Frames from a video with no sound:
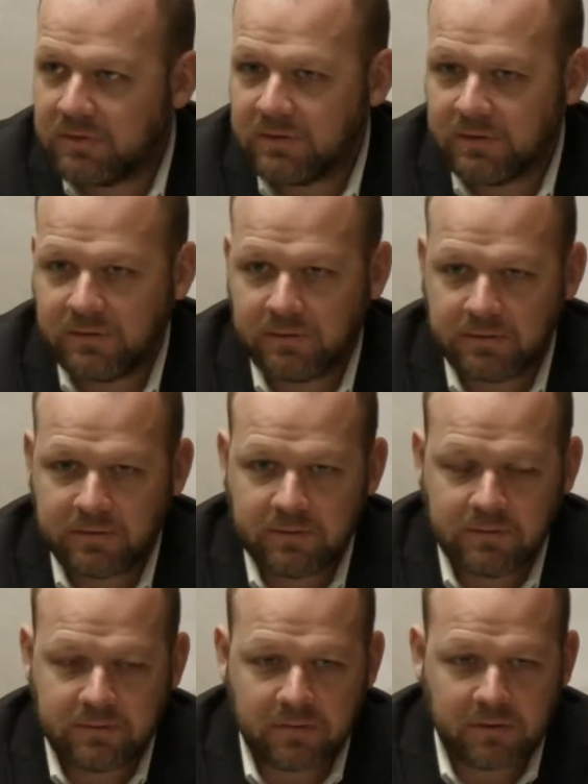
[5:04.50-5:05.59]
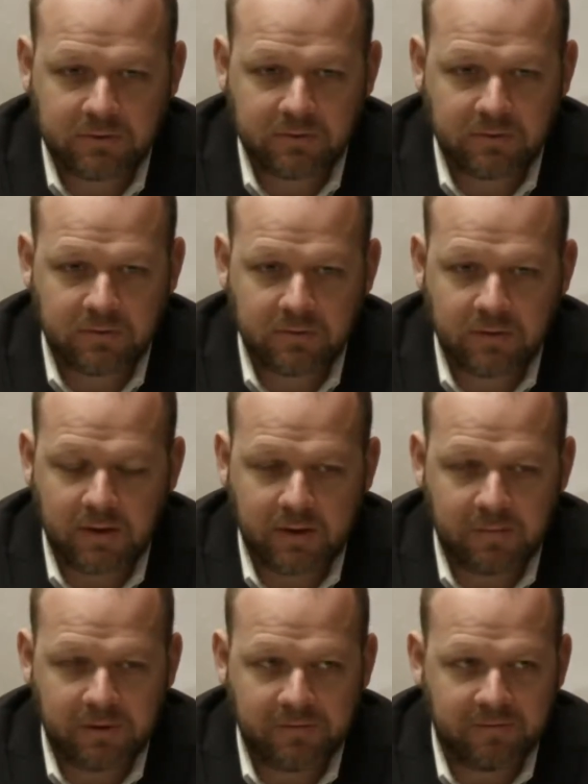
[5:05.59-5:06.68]
materials, structure
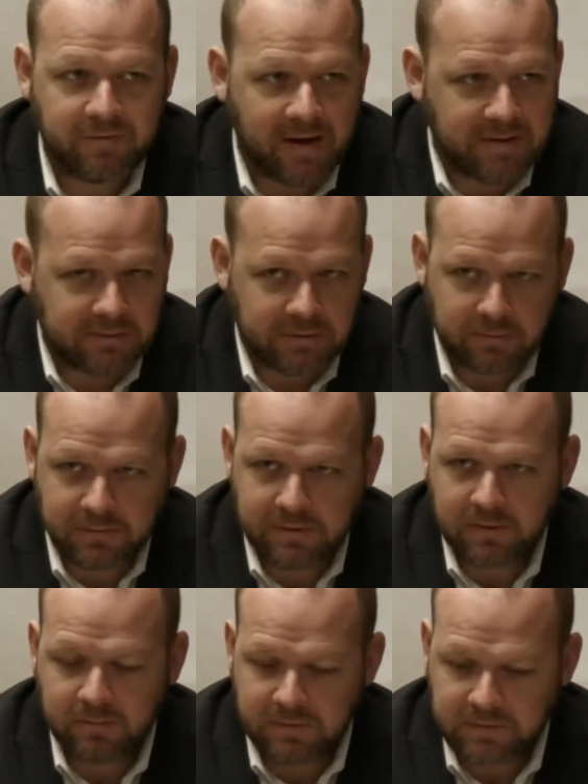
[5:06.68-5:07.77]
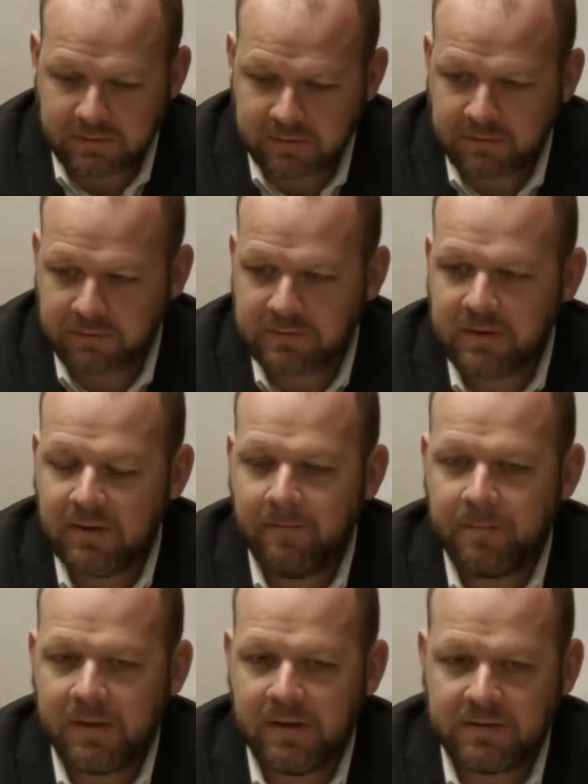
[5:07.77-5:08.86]
advisory materials
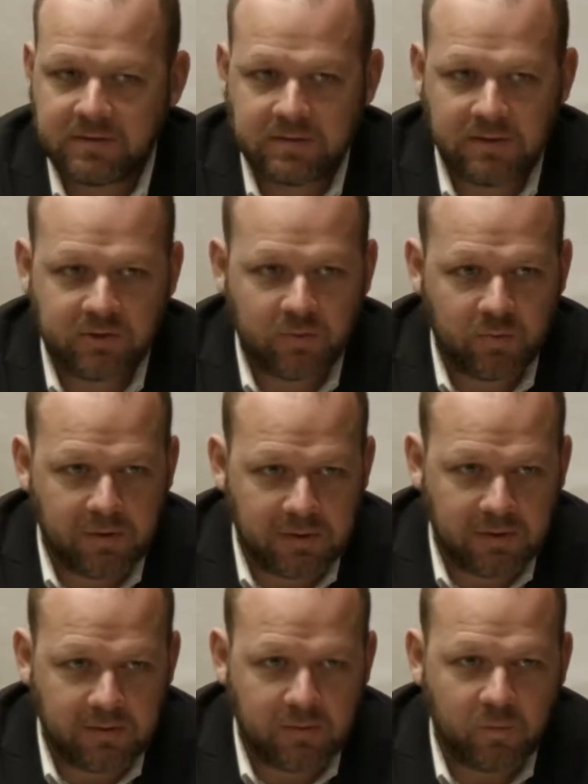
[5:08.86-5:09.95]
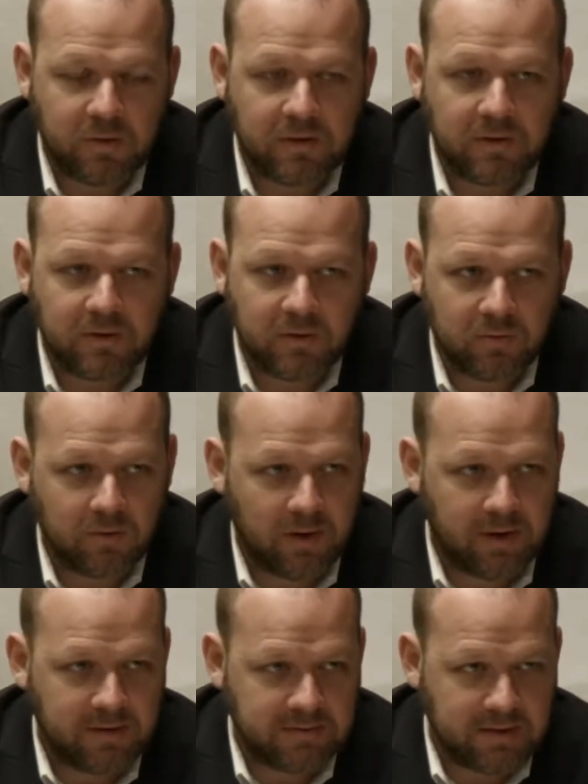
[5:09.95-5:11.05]
in such a way that we can
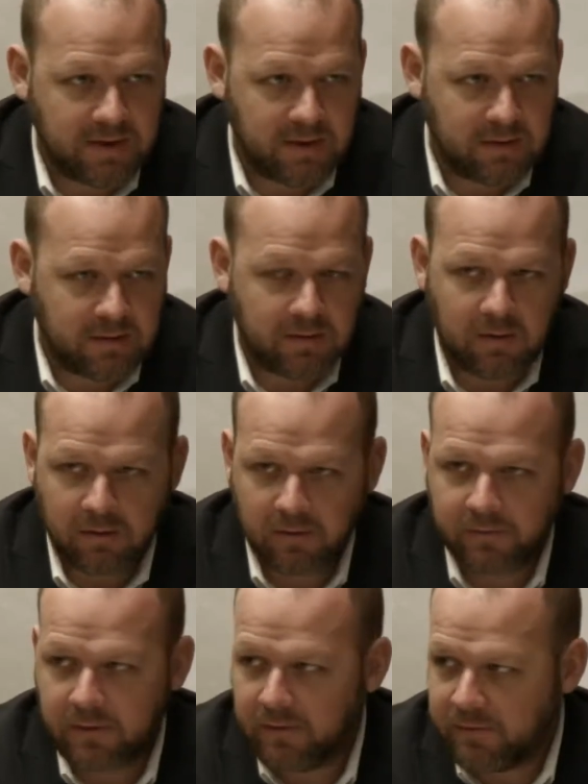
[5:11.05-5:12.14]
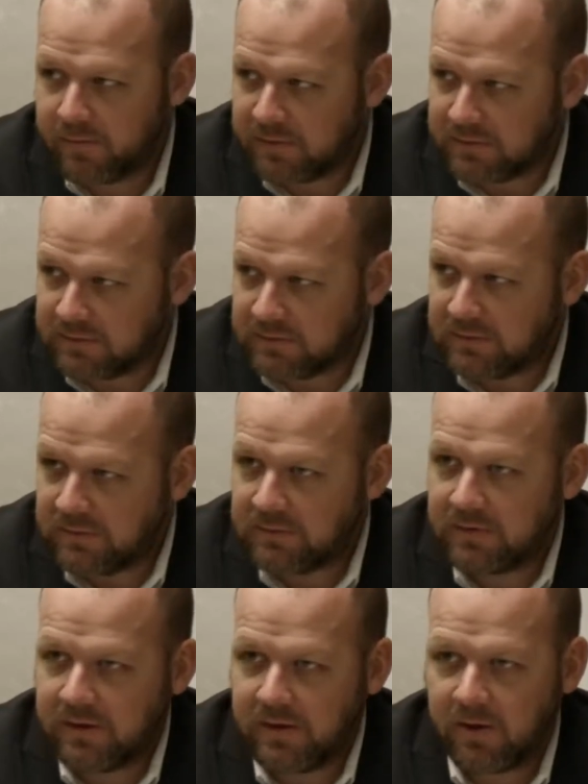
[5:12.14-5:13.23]
utilize that in all of our other
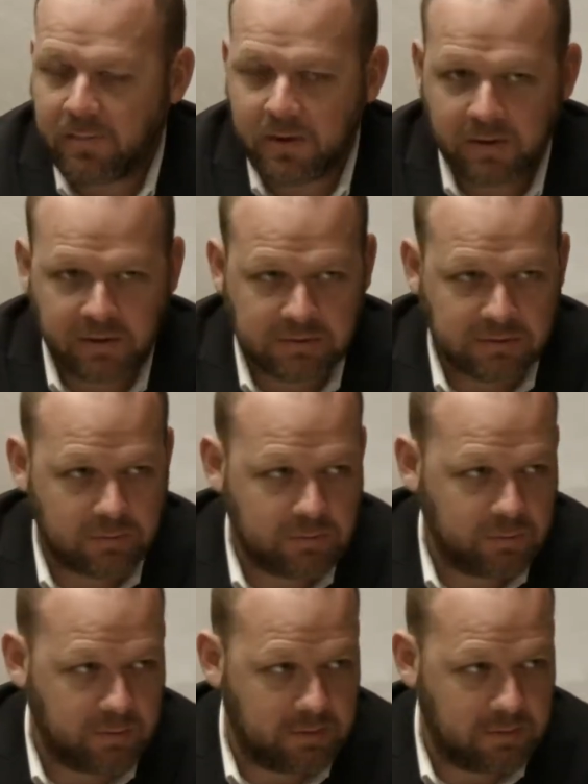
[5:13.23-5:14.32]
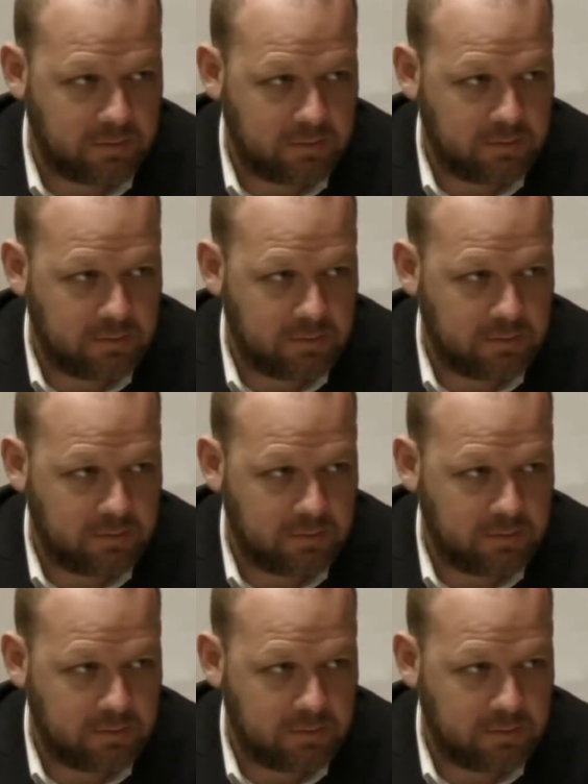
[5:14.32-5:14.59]
businesses and help our customers with it.